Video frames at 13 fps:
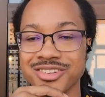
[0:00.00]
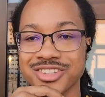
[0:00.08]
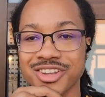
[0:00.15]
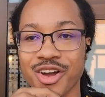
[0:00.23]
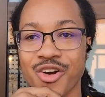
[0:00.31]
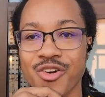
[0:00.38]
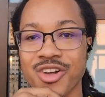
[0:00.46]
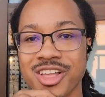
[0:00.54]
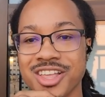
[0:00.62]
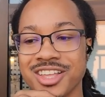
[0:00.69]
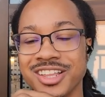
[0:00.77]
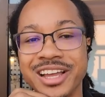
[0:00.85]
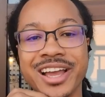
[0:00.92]
So
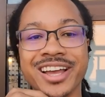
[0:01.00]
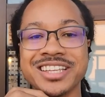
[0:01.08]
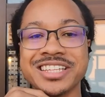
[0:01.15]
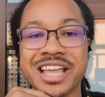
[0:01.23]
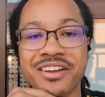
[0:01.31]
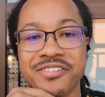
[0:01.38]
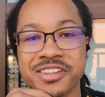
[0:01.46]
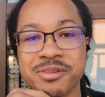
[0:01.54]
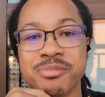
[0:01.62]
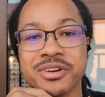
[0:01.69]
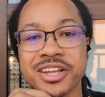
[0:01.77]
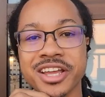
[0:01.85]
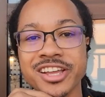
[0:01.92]
yeah, it's definitely
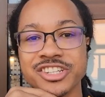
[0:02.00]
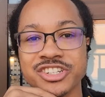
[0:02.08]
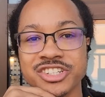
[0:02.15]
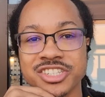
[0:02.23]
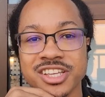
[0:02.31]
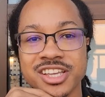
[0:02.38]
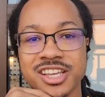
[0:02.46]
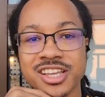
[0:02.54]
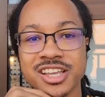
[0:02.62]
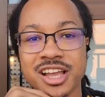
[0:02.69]
pretty interesting.